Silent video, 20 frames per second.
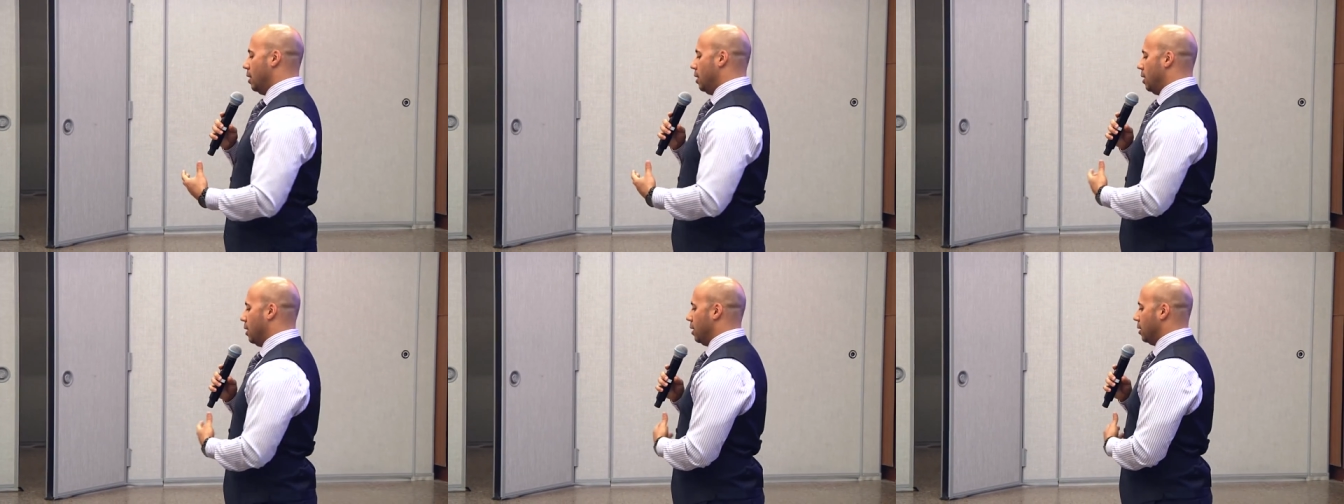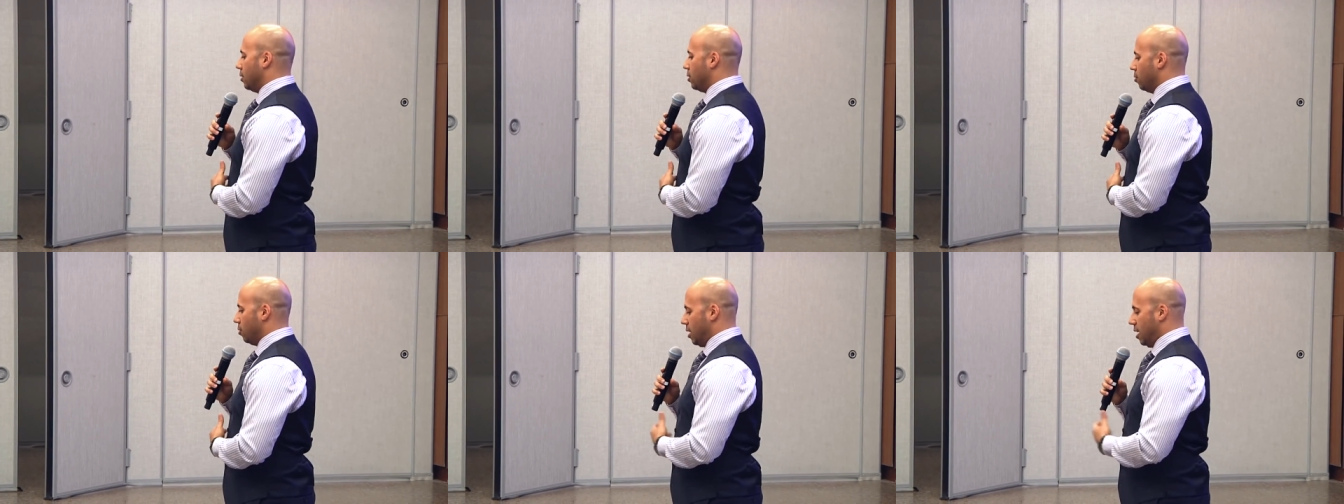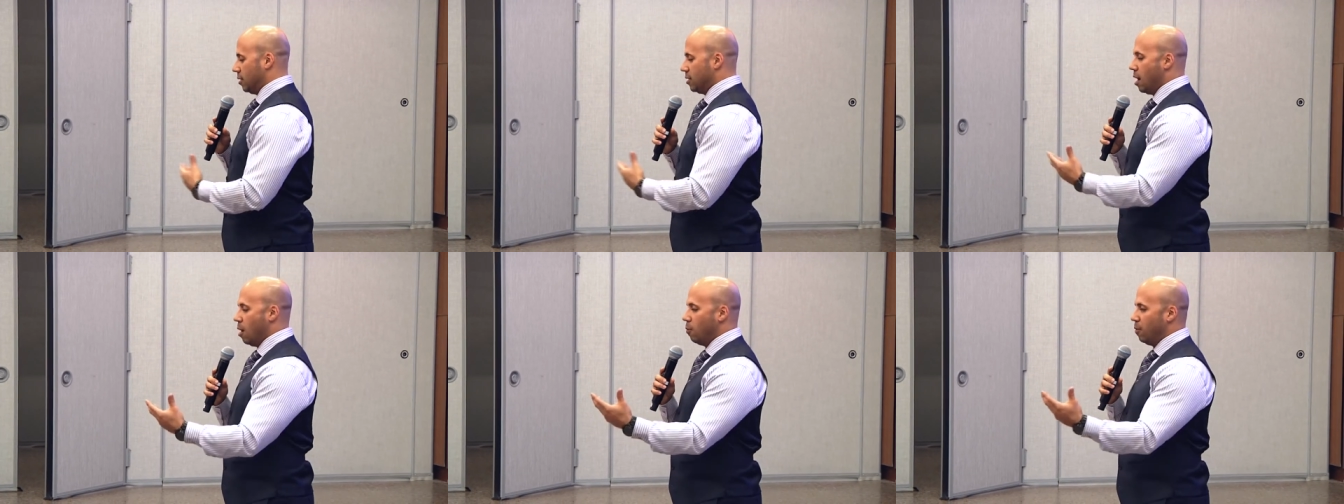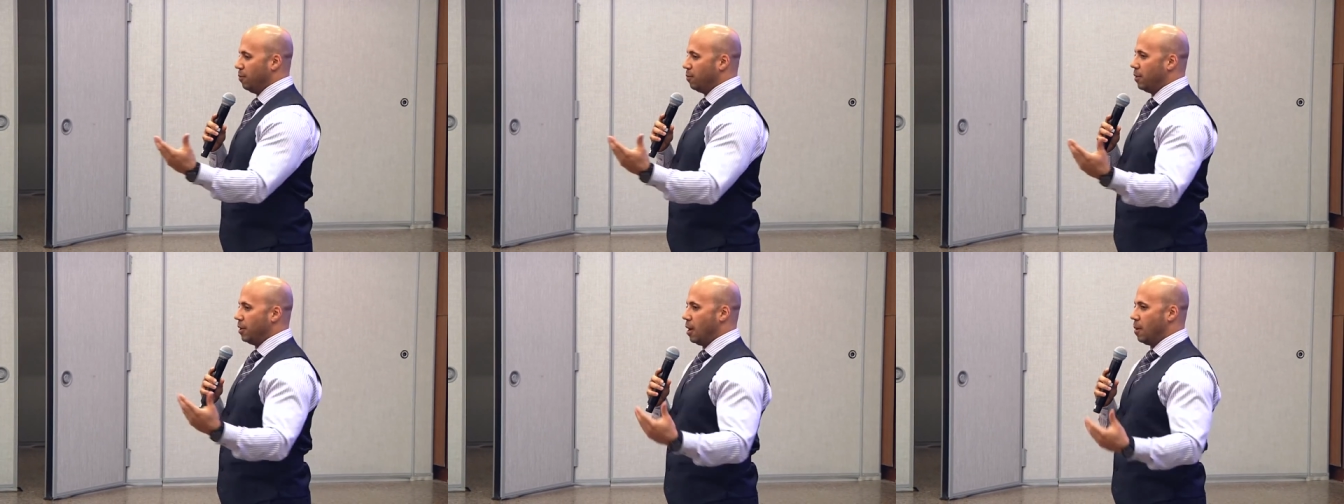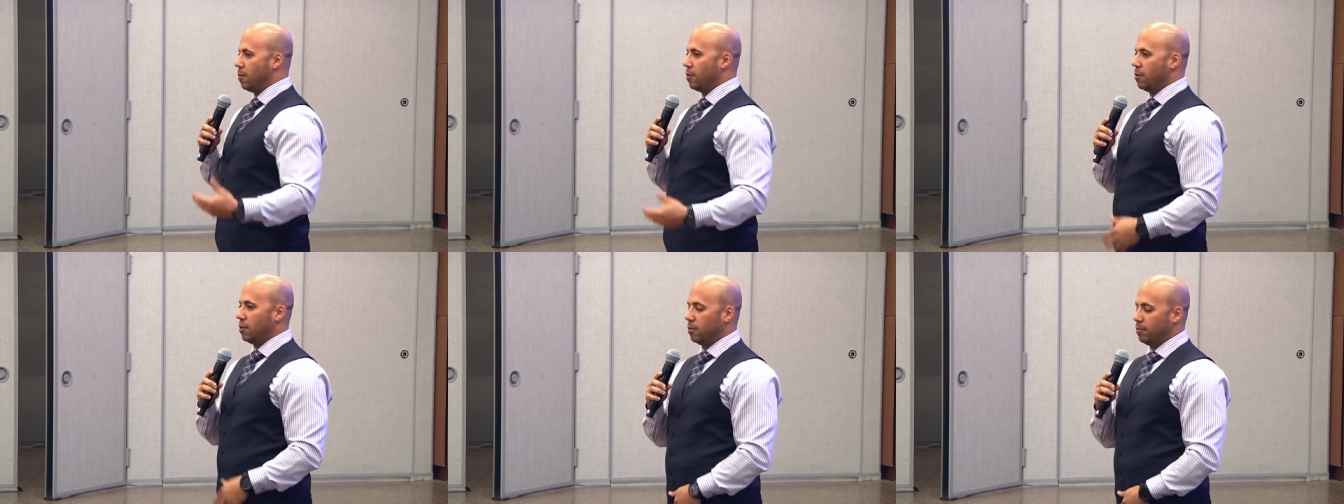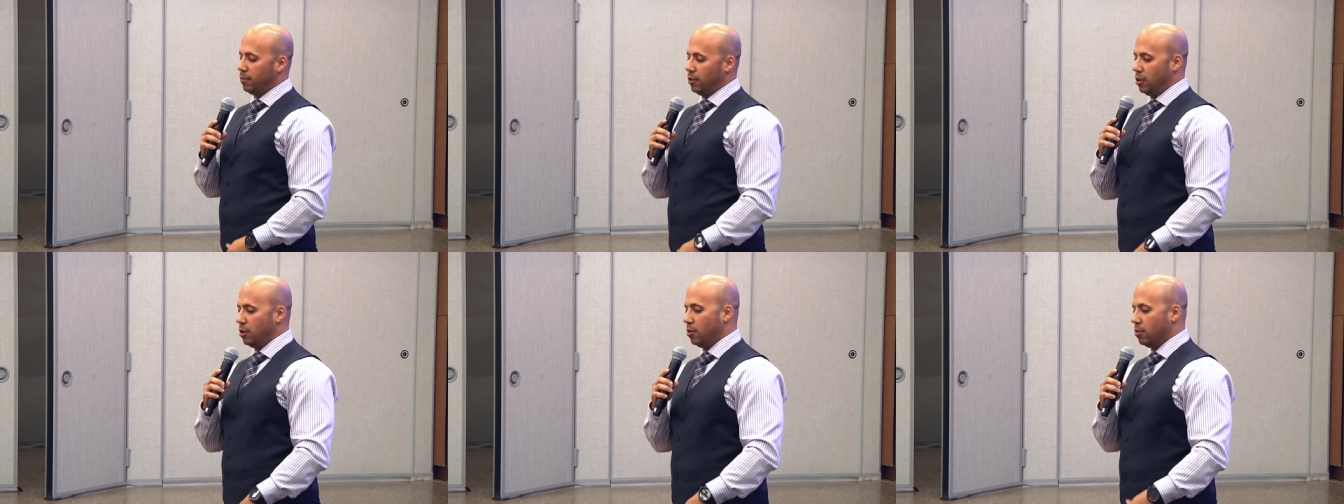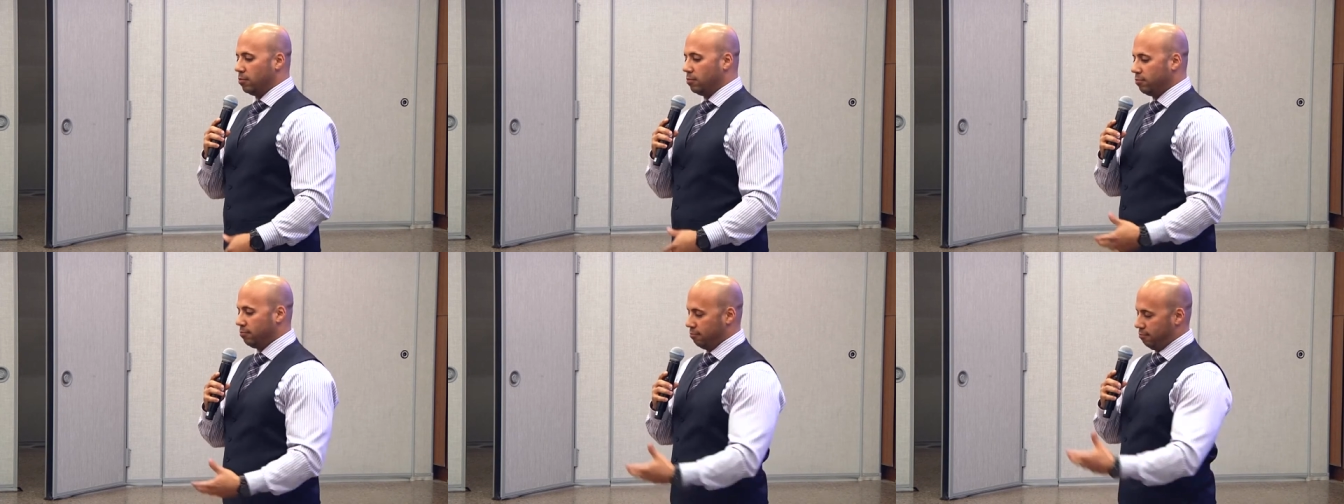Uh, so that's how we've been able to, you
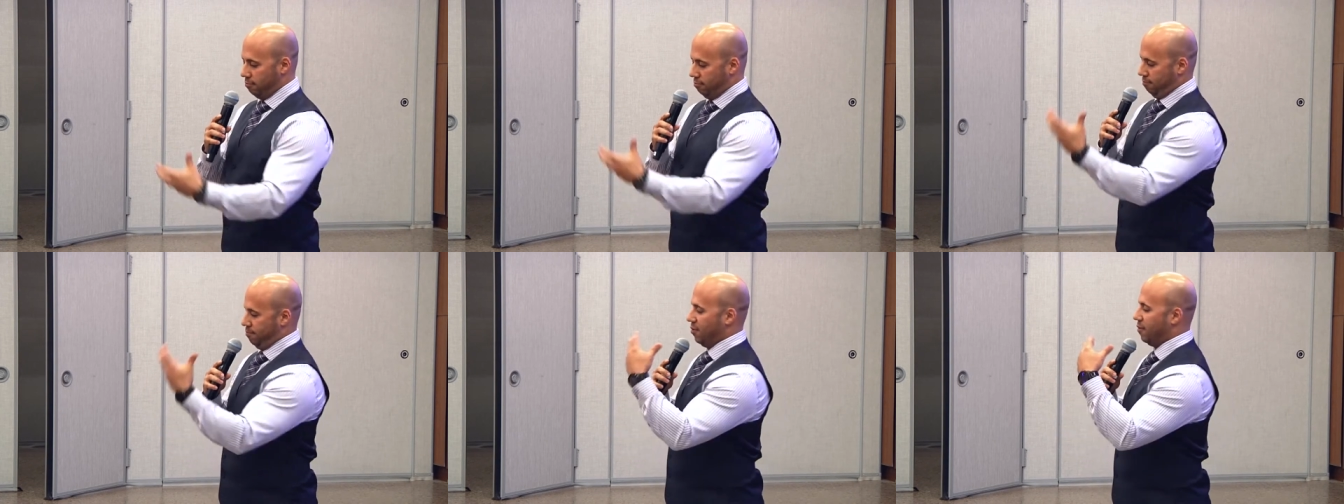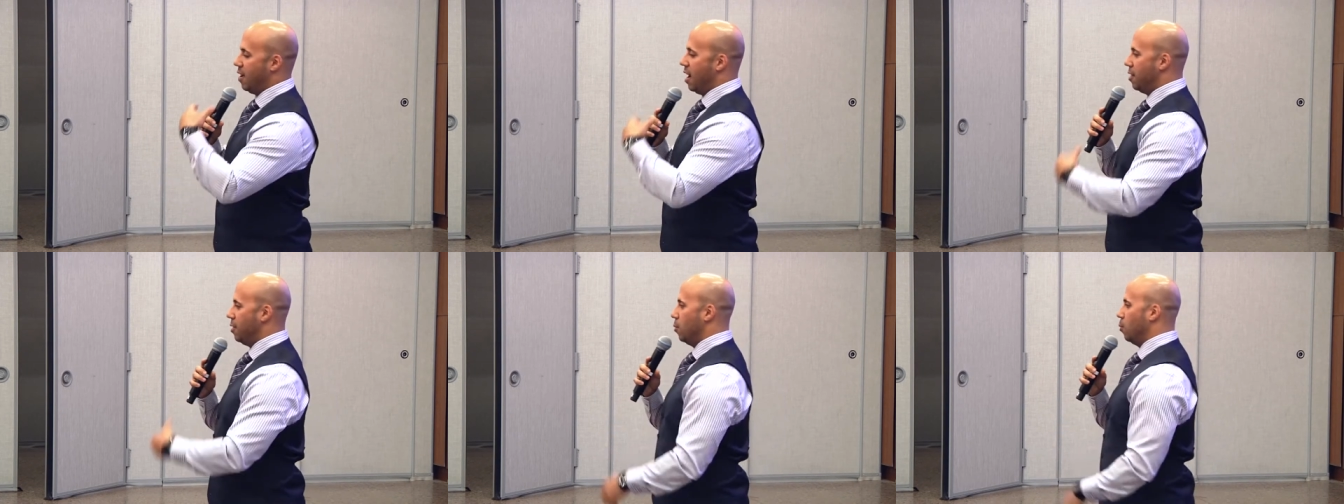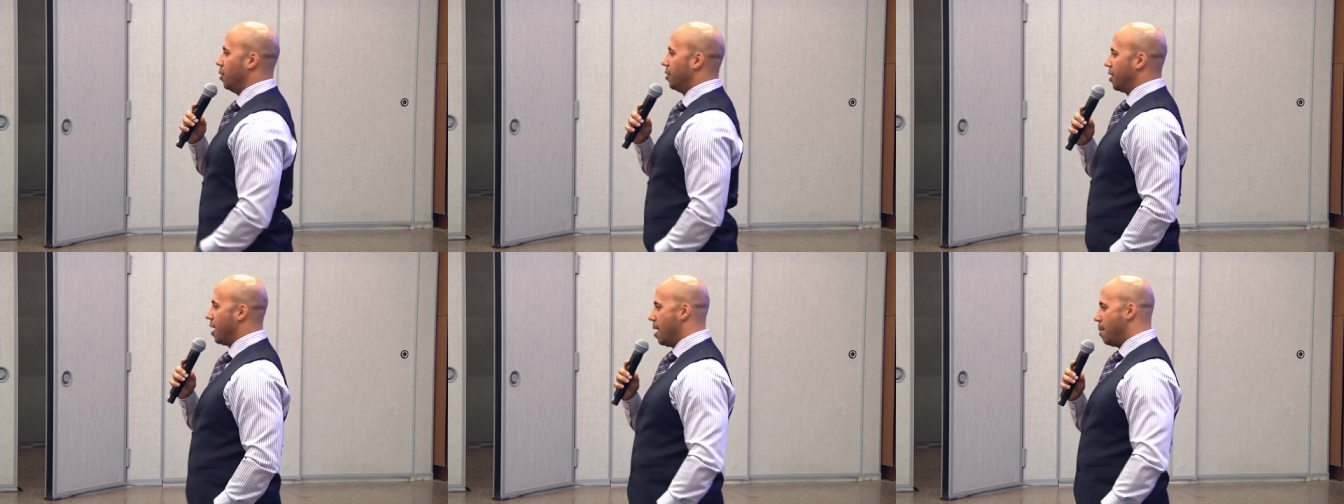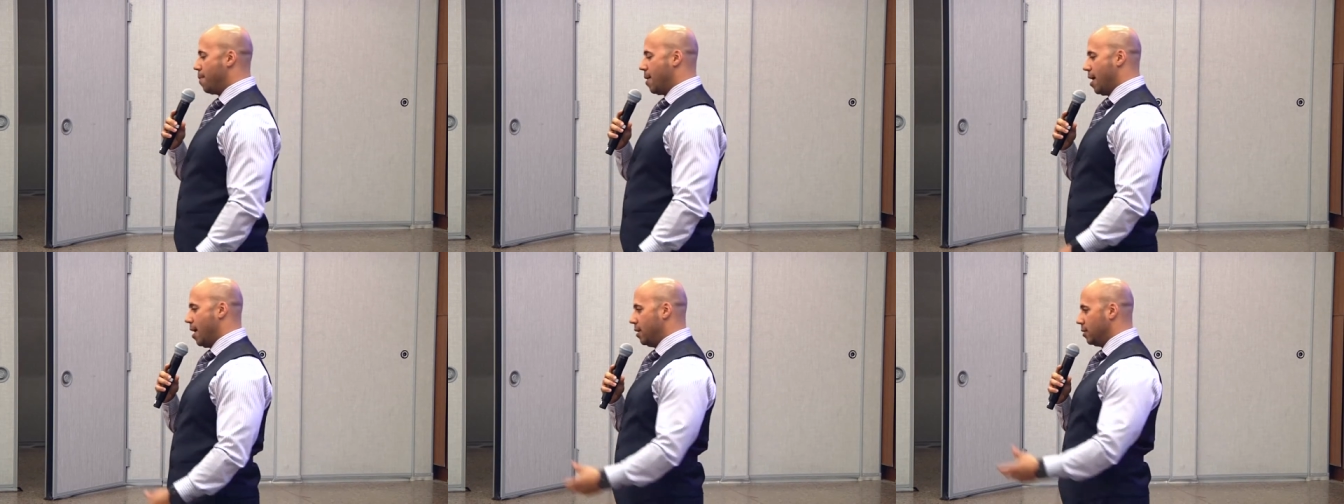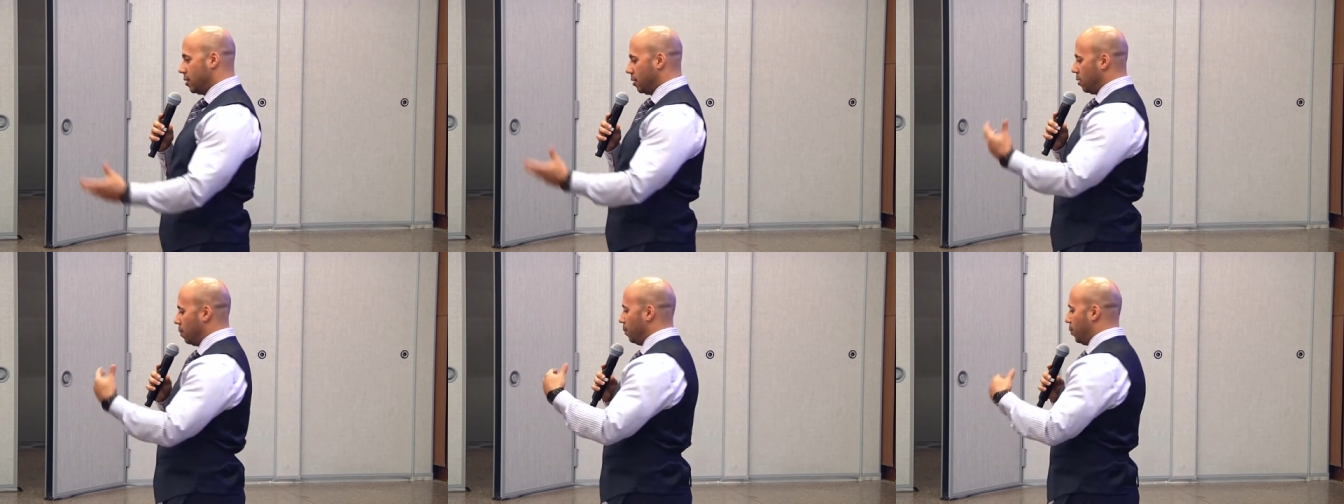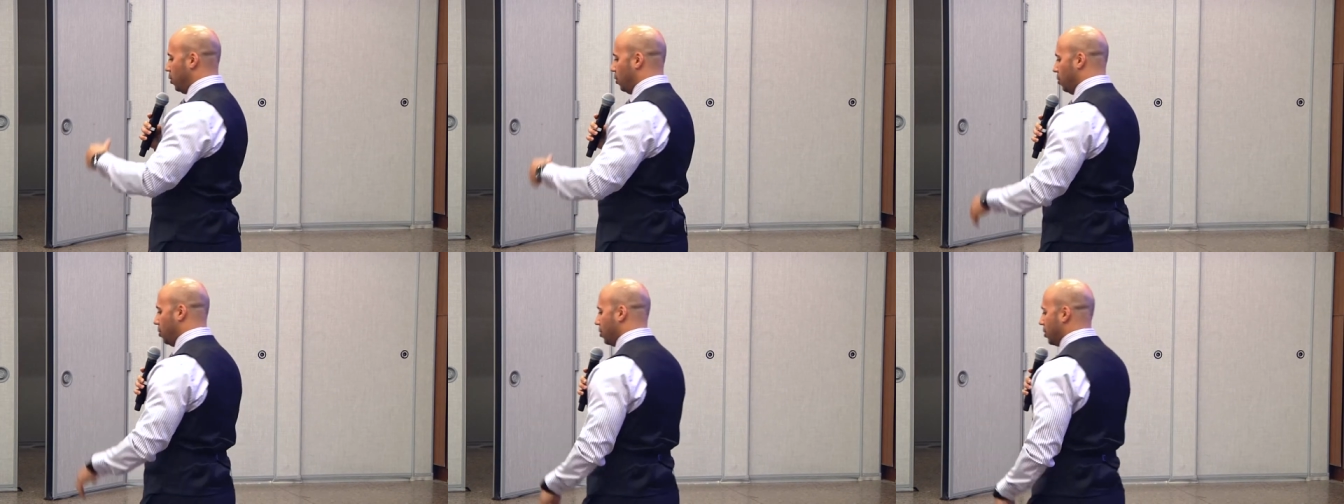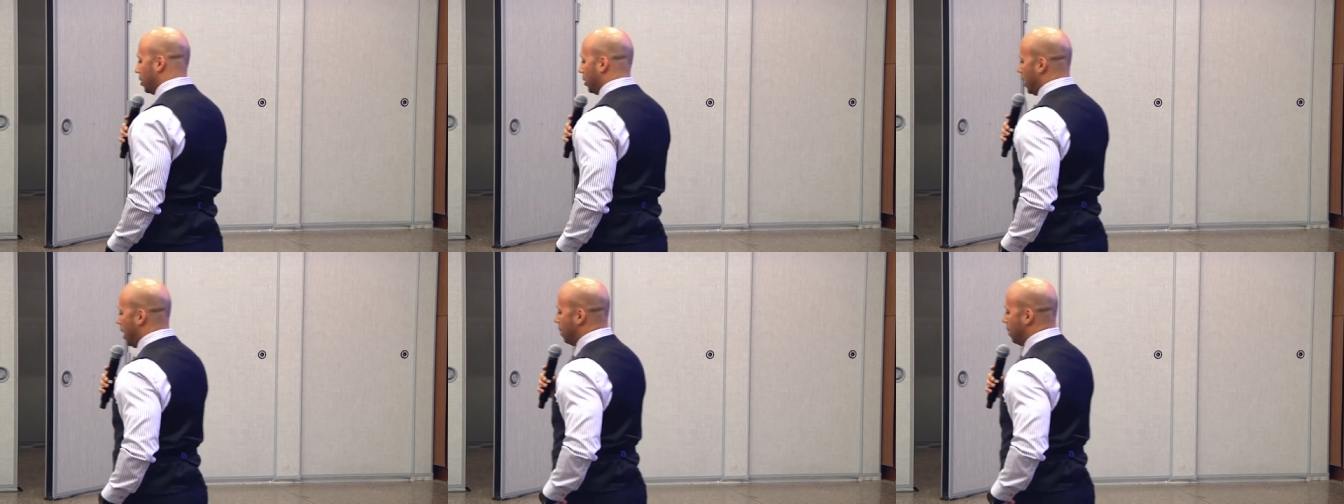know, provide them with iPads and computers and